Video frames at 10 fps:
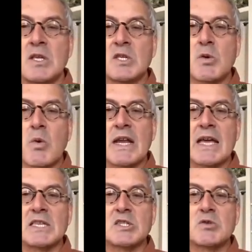So one
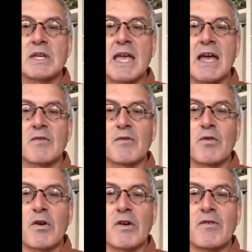has to account
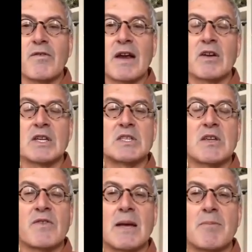for various
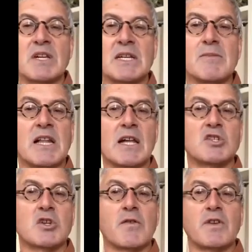different
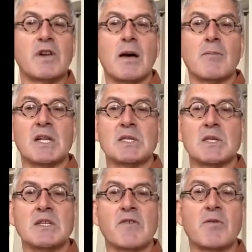epidemiological phenomena
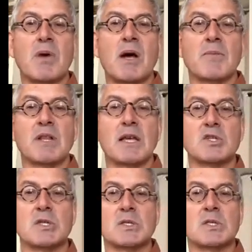in different
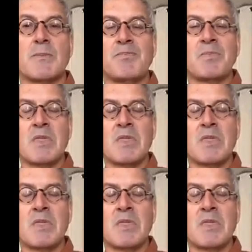populations.